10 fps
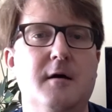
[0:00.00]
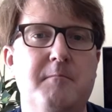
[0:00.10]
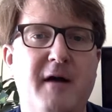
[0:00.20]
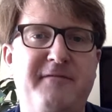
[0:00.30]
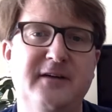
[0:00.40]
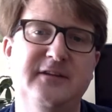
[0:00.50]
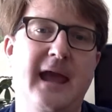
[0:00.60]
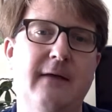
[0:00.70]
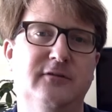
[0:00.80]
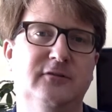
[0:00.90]
My first
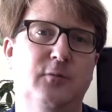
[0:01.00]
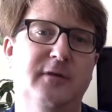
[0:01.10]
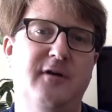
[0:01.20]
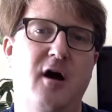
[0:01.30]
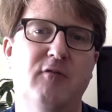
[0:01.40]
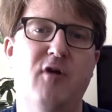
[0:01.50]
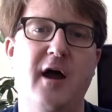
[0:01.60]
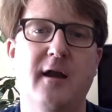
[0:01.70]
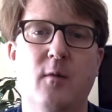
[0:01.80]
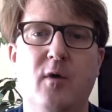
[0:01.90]
encounters with Carl
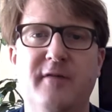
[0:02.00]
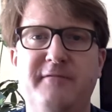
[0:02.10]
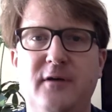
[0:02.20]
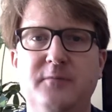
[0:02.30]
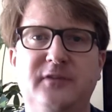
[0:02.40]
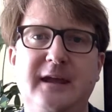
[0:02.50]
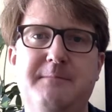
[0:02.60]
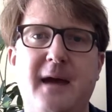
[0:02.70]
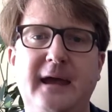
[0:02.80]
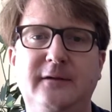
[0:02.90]
Reiner were the films he
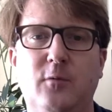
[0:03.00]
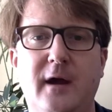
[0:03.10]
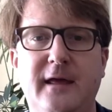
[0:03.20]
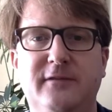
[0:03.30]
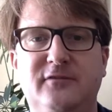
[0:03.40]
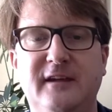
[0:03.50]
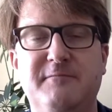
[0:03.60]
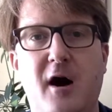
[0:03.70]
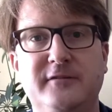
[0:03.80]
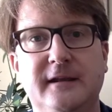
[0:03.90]
made with Steve
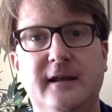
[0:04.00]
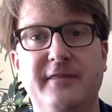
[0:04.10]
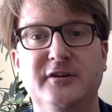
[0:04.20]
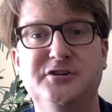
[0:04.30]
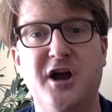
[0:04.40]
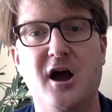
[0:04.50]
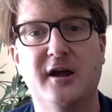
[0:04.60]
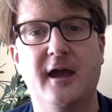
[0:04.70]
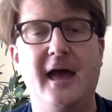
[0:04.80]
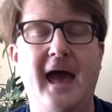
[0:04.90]
Martin, like The
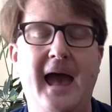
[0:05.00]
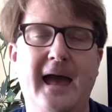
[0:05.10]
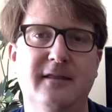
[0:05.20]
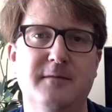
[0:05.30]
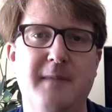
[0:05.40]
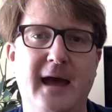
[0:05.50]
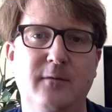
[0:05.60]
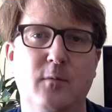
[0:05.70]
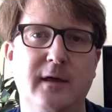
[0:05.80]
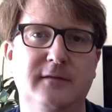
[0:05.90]
Jerk and The
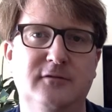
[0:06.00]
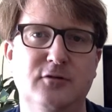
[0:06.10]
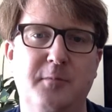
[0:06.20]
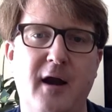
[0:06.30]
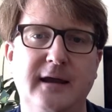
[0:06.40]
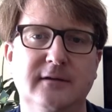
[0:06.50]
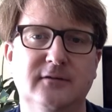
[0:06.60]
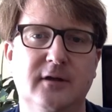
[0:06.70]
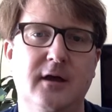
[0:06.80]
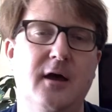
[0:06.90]
Man with Two
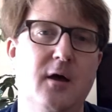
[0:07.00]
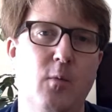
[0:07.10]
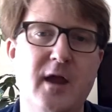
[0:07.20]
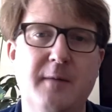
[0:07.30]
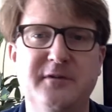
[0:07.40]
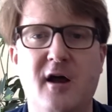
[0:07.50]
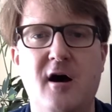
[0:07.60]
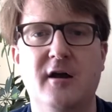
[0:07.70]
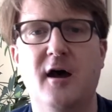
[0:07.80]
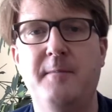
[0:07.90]
Brains. We ummed and
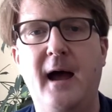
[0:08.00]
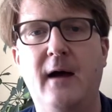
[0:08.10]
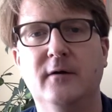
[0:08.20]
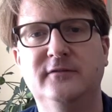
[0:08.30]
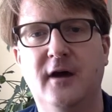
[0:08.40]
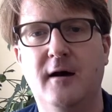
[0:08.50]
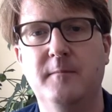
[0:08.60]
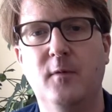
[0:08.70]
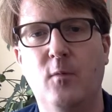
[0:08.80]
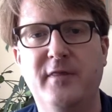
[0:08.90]
ahed about
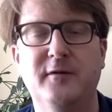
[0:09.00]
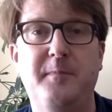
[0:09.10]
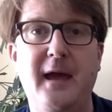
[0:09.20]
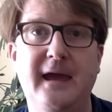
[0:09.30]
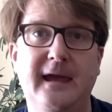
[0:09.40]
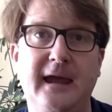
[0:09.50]
whether to pick